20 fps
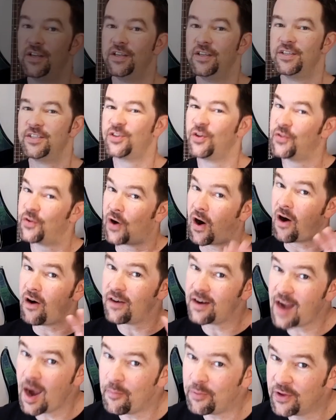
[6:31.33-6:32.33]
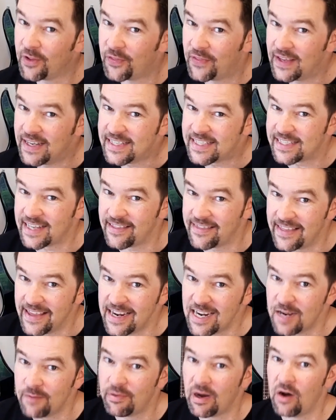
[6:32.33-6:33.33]
So there are a couple of things to
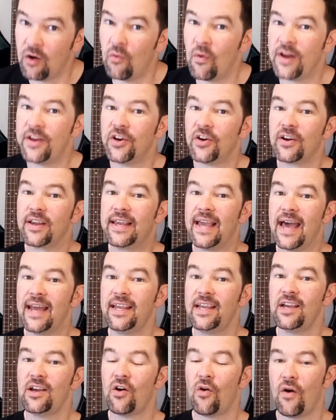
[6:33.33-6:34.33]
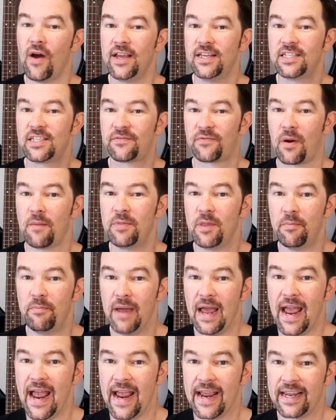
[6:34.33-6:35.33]
think about when you're getting coins from the
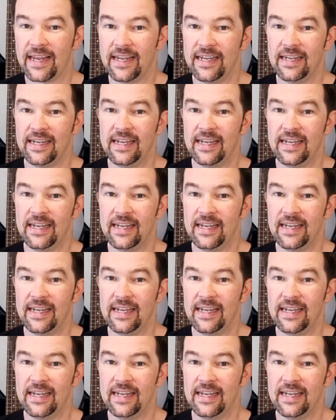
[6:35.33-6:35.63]
bank.